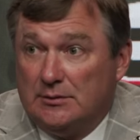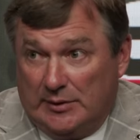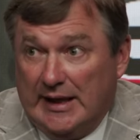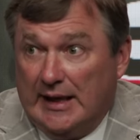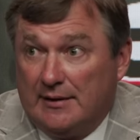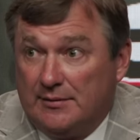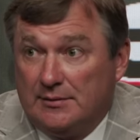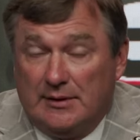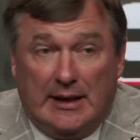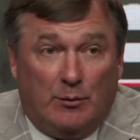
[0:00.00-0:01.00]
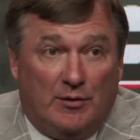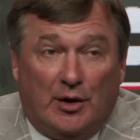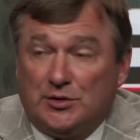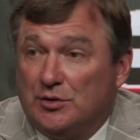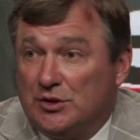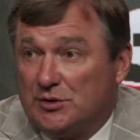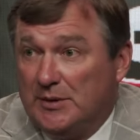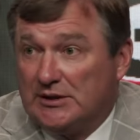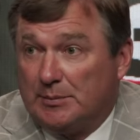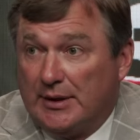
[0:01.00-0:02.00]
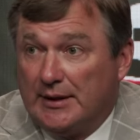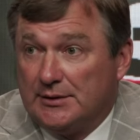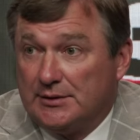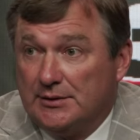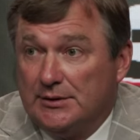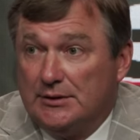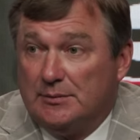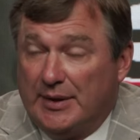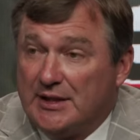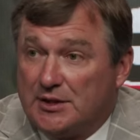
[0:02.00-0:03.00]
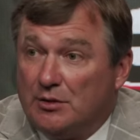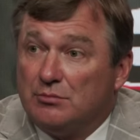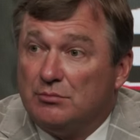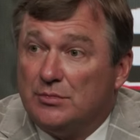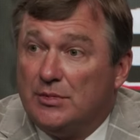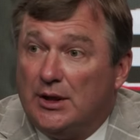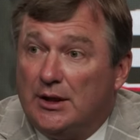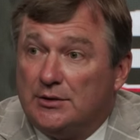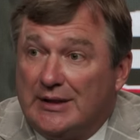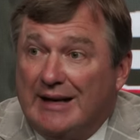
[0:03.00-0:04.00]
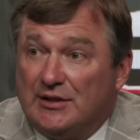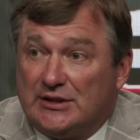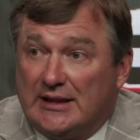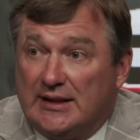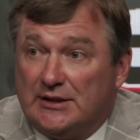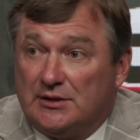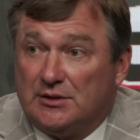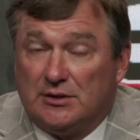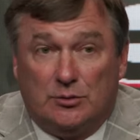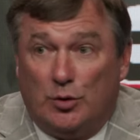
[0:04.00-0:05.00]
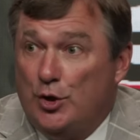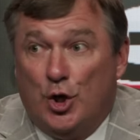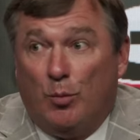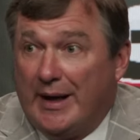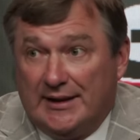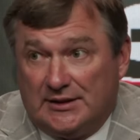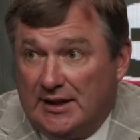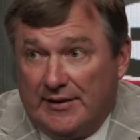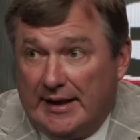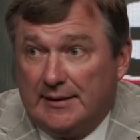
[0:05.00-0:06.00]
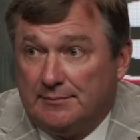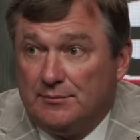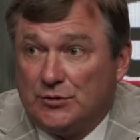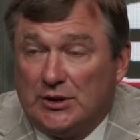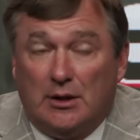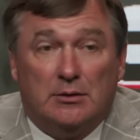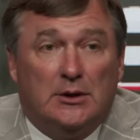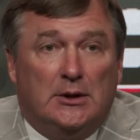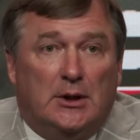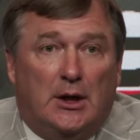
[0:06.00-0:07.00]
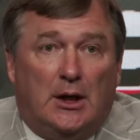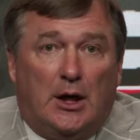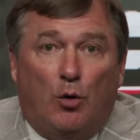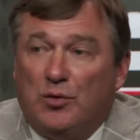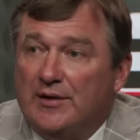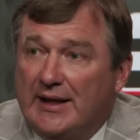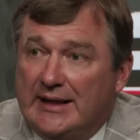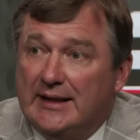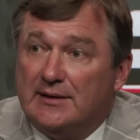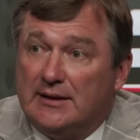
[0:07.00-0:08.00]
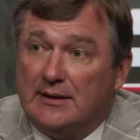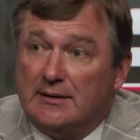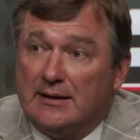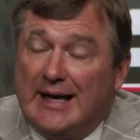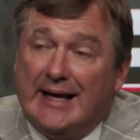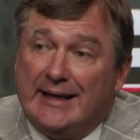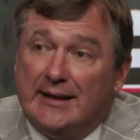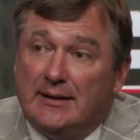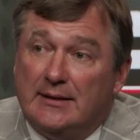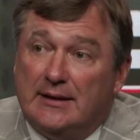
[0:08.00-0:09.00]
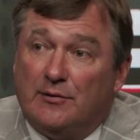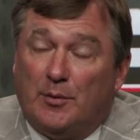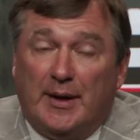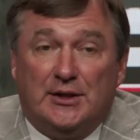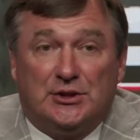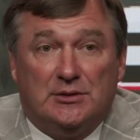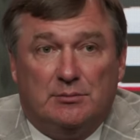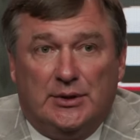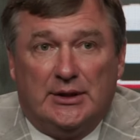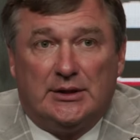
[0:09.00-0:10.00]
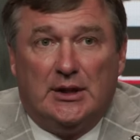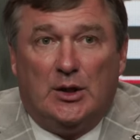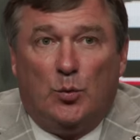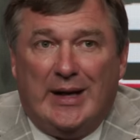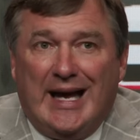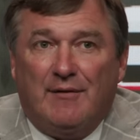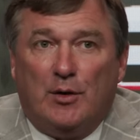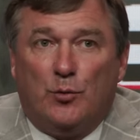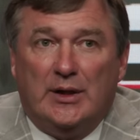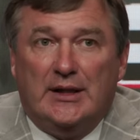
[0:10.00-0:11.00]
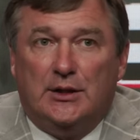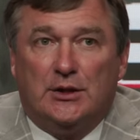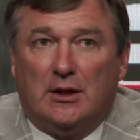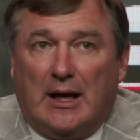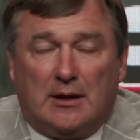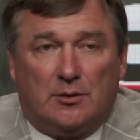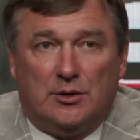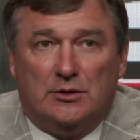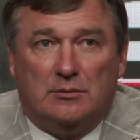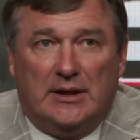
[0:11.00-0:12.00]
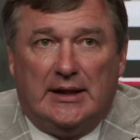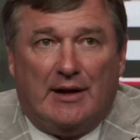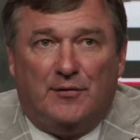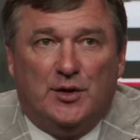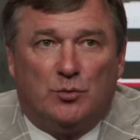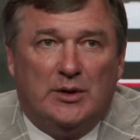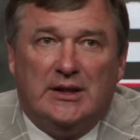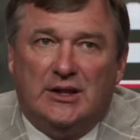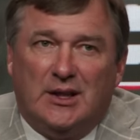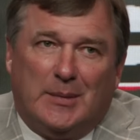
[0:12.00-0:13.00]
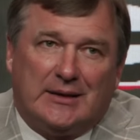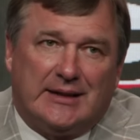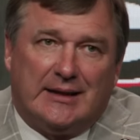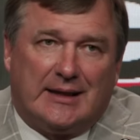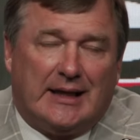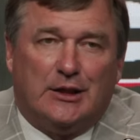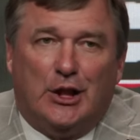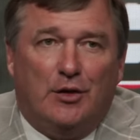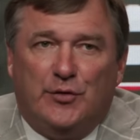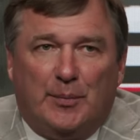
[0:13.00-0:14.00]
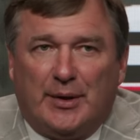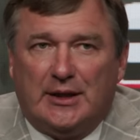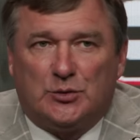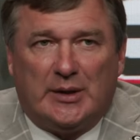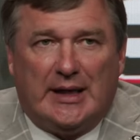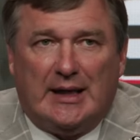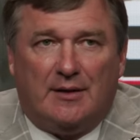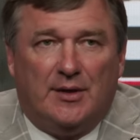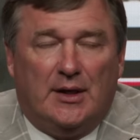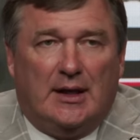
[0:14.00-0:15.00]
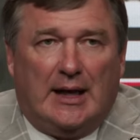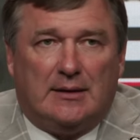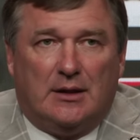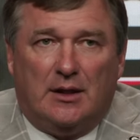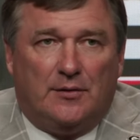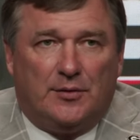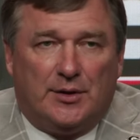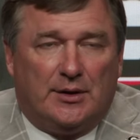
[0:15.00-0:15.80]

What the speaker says: And we've also dismissed players based on driving citations. Nobody's done that. So hopefully they get the idea and the information. But we have a really good locker room, and I feel really good about that. Like, I love the players we have. I love